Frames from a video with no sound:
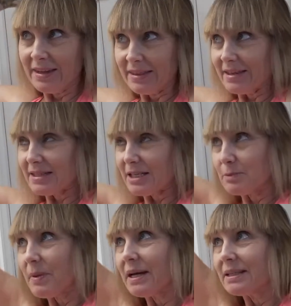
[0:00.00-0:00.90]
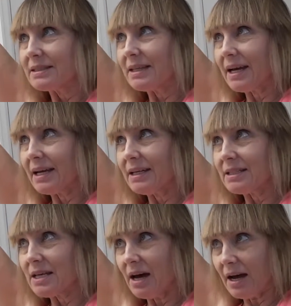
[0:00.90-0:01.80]
This is my second
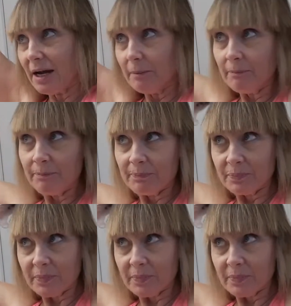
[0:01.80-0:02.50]
time